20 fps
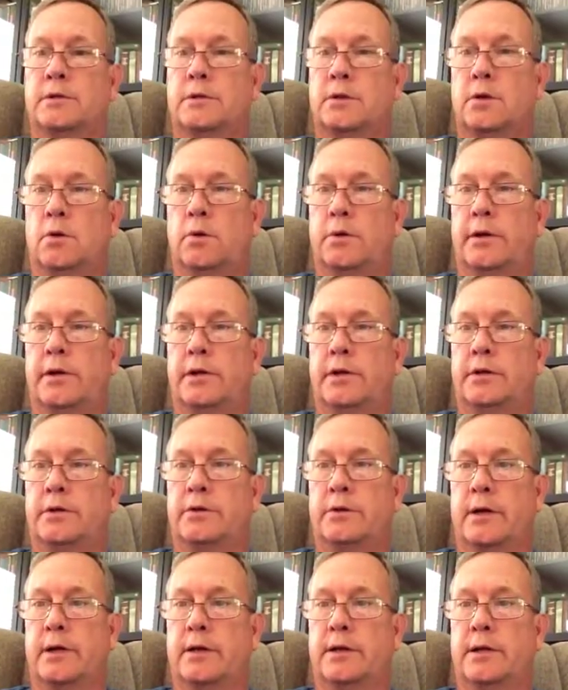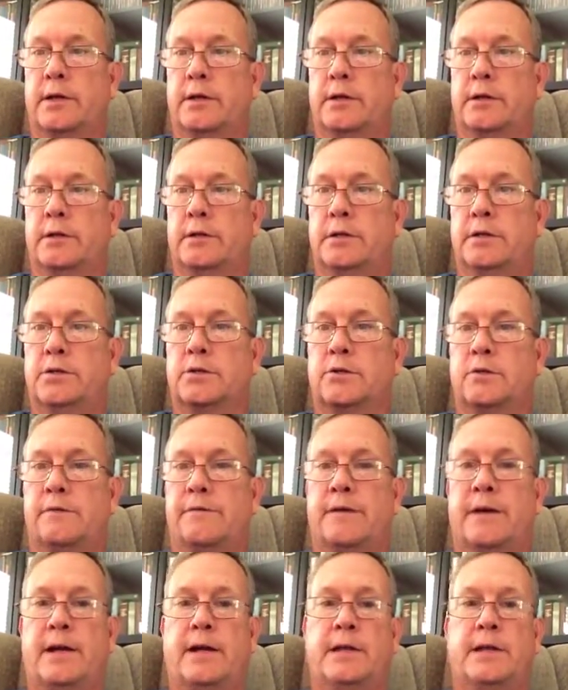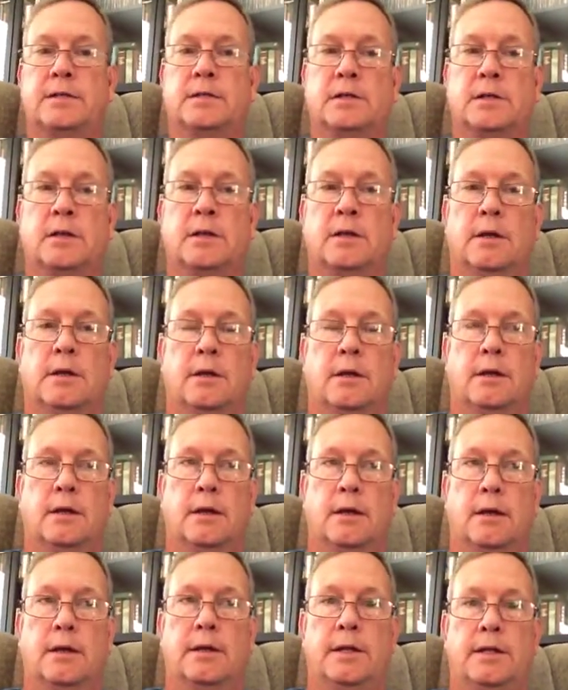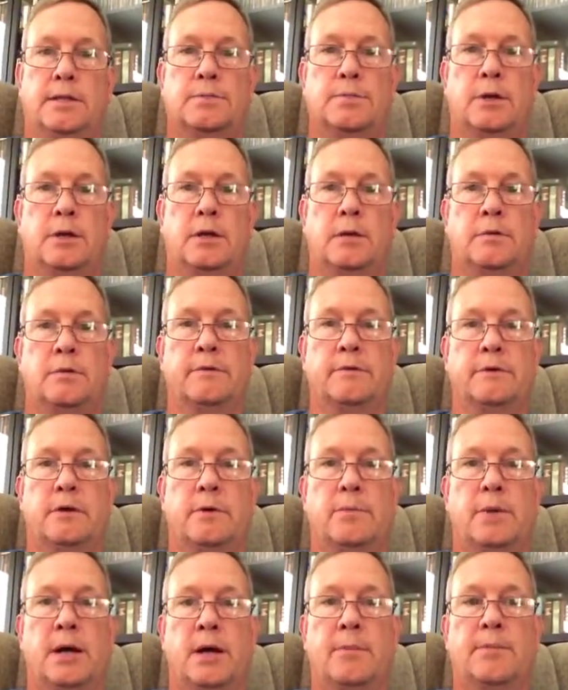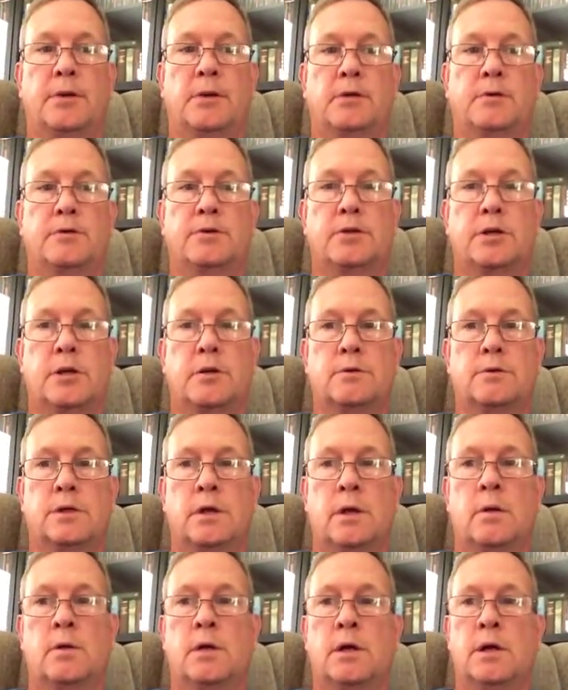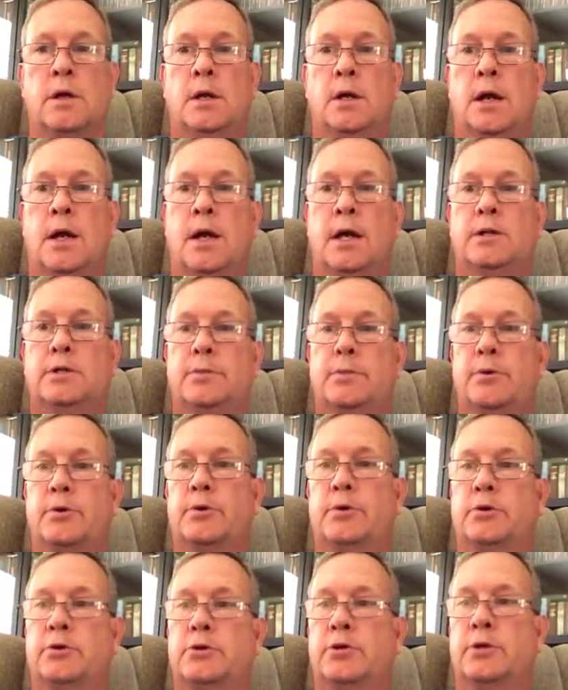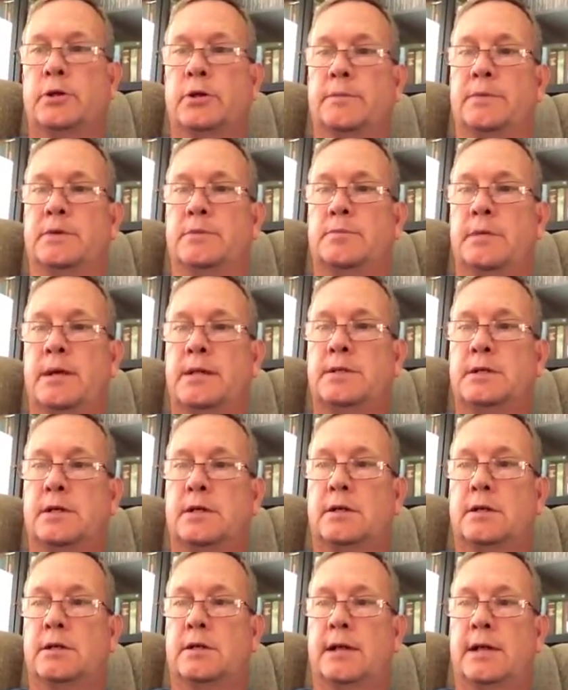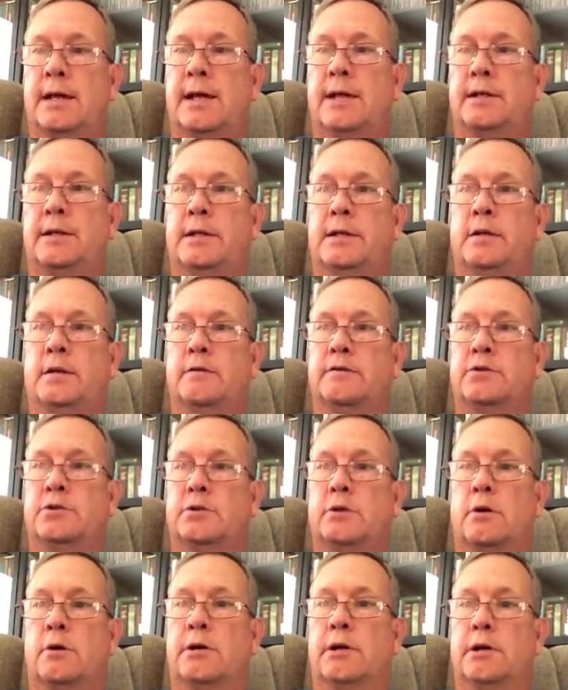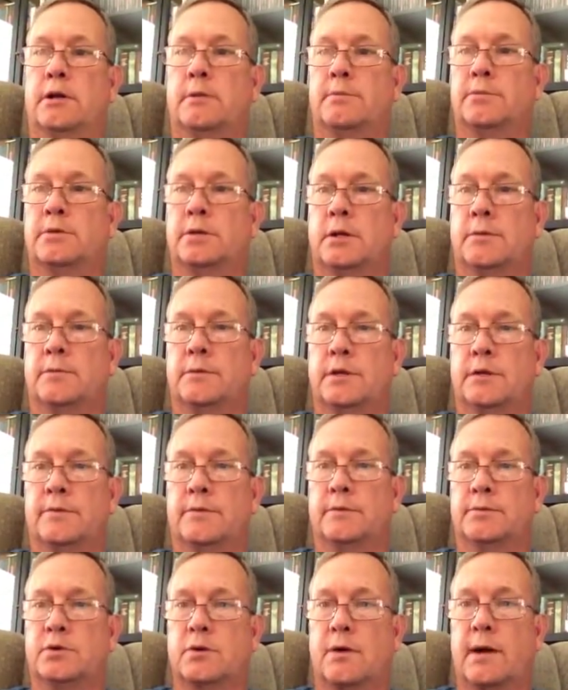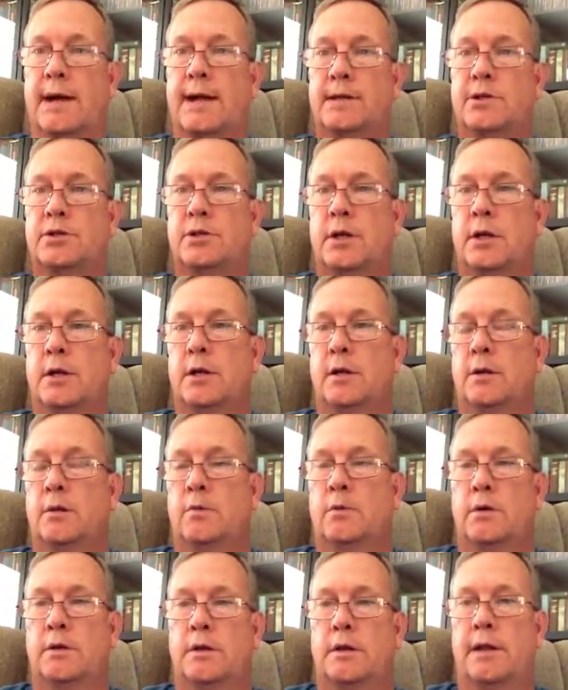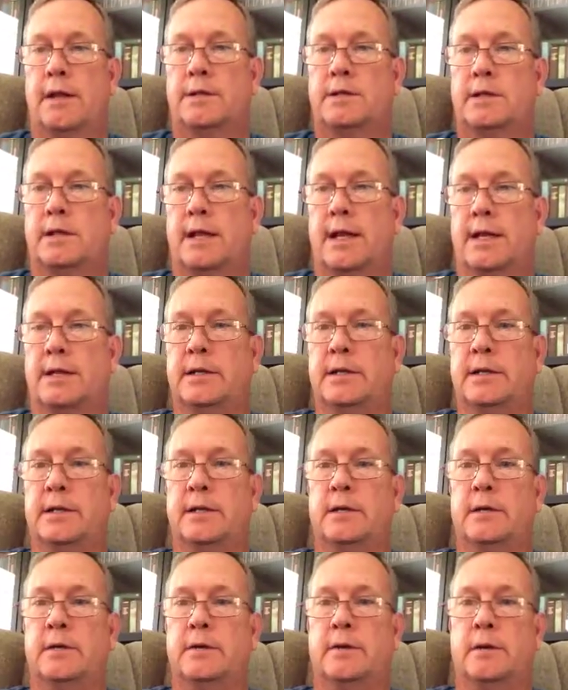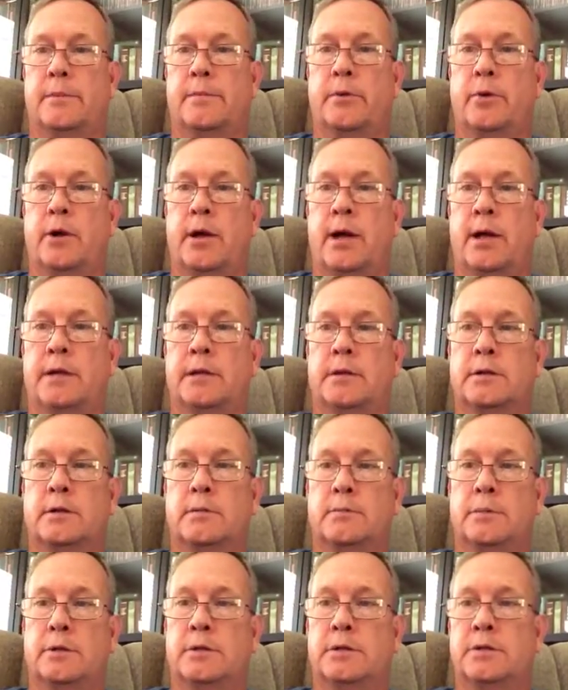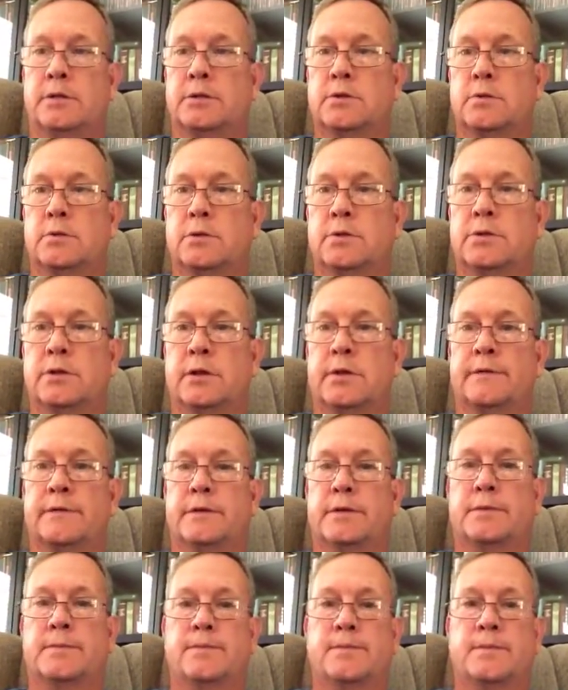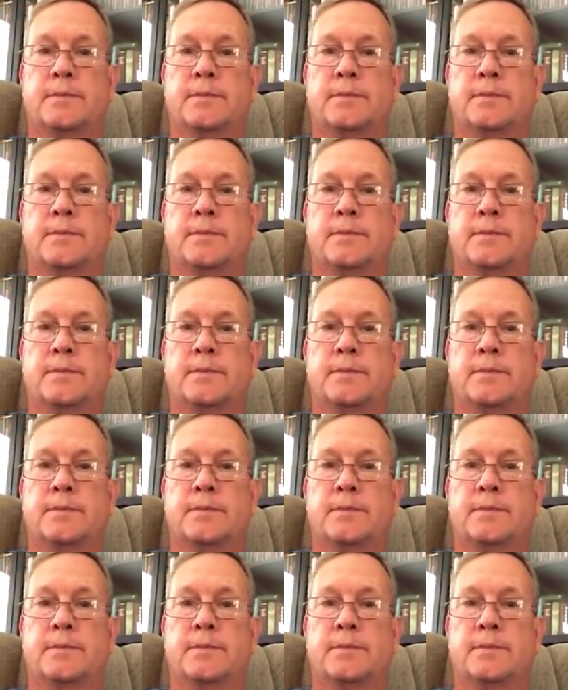and going in and trying to get additional financing, and that's become a very popular show. So entrepreneurship is basically the idea of starting up something from scratch, whether that's an idea, a product, a business, or a service.